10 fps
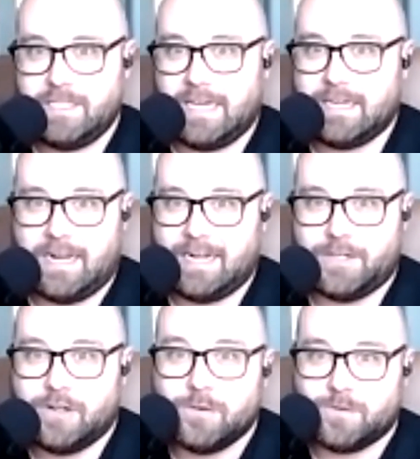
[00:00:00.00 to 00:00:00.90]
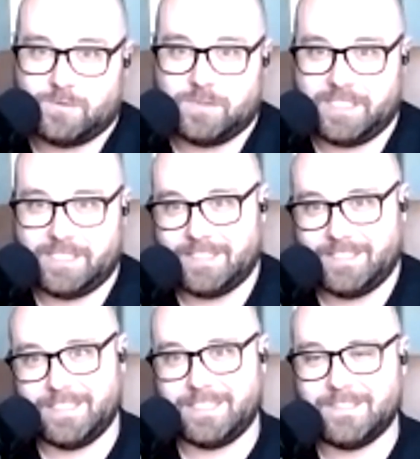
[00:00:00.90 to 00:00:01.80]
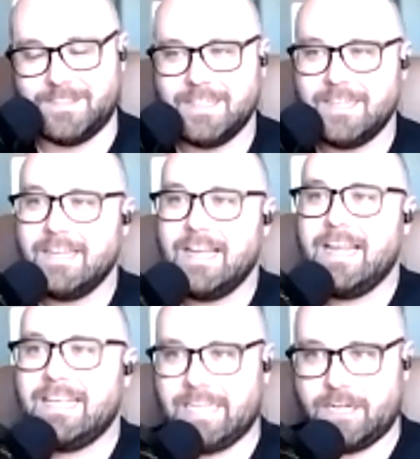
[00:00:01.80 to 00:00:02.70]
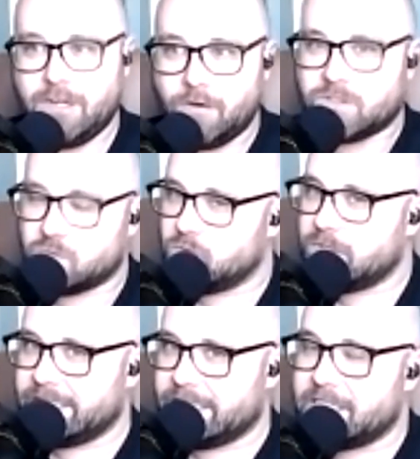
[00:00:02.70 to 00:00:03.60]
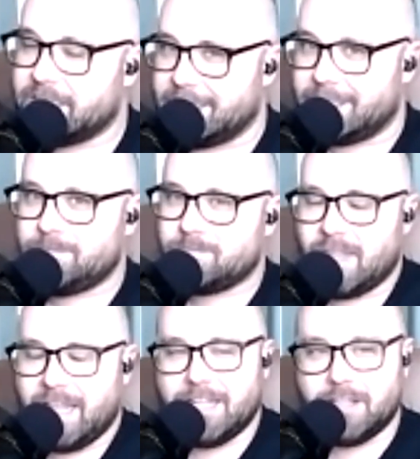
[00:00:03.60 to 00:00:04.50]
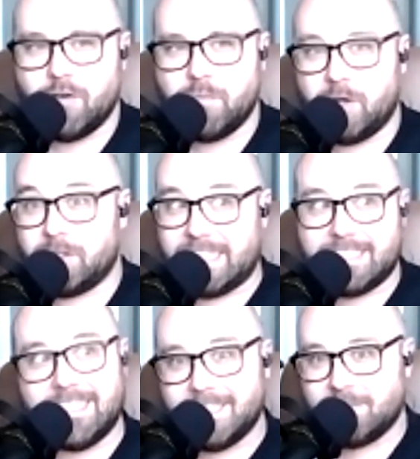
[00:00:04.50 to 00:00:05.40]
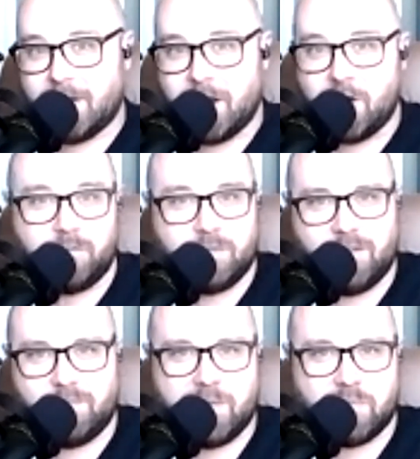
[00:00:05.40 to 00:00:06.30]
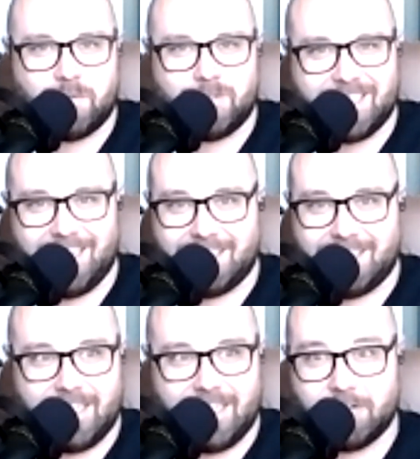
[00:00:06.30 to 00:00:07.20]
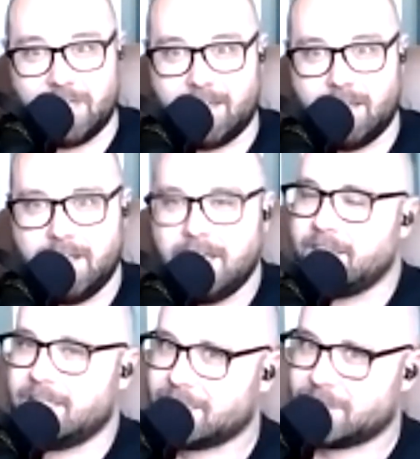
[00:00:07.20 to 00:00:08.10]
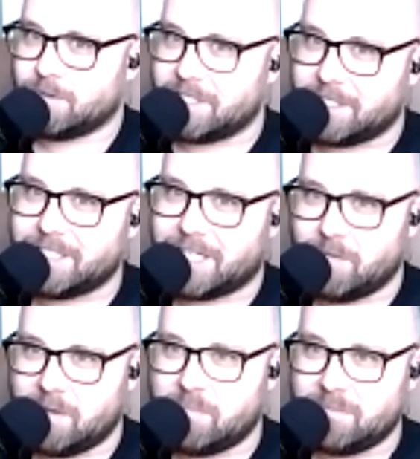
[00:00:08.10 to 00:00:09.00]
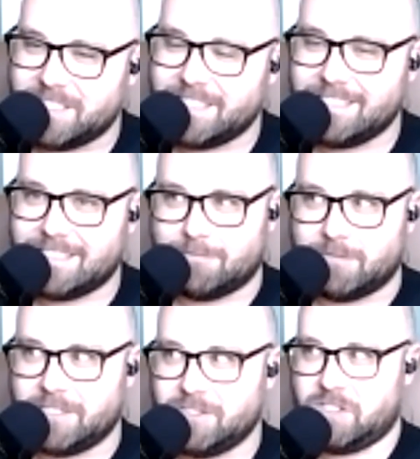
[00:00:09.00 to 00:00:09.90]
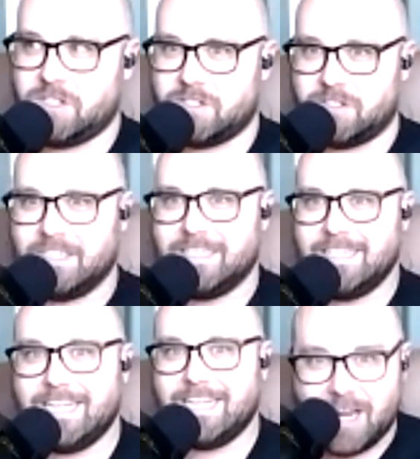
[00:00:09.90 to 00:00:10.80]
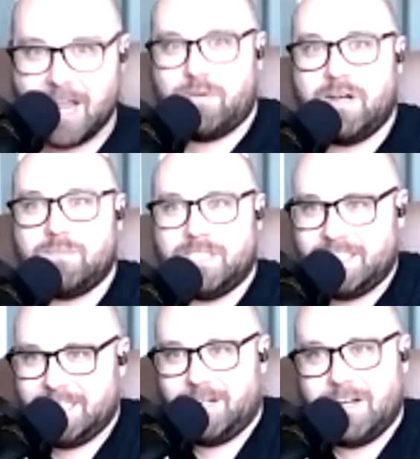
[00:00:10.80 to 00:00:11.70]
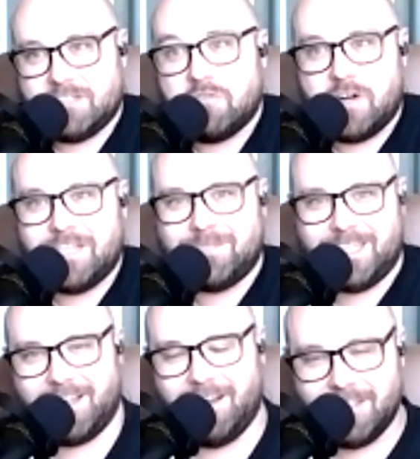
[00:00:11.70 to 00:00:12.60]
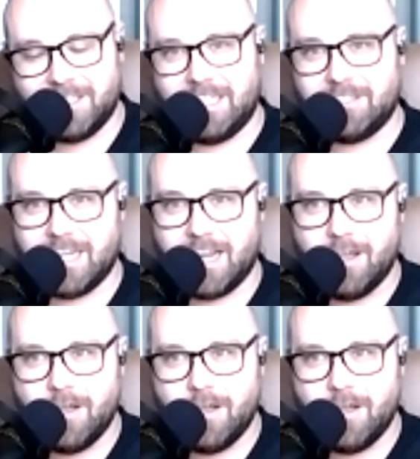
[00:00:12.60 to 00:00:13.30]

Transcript: I, I didn't know it was really good." You know, he's like, "No, it's really good." And lo and behold, I sent it to my hometown paper in Wisconsin, and they're like, "This is really good. Can we publish this?" And I'm like, "Sure." And so I got published, you know, as a freshman in college, and I was like,